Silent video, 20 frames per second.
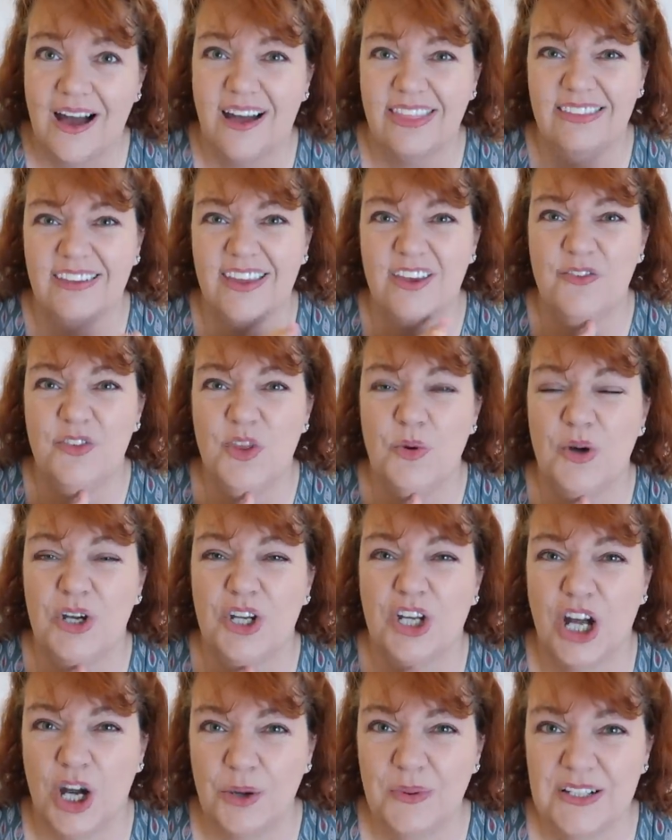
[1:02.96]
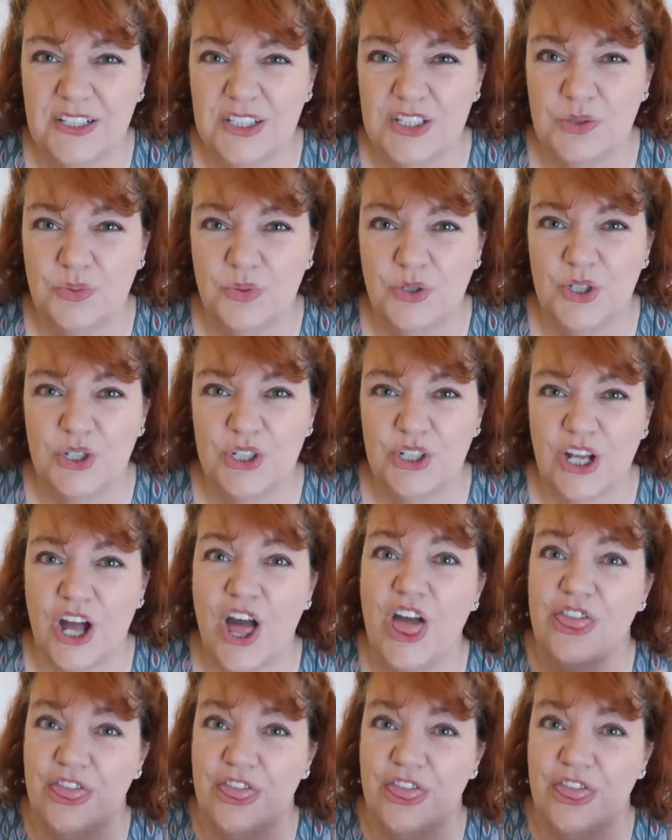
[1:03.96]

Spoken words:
I think if they were going to work,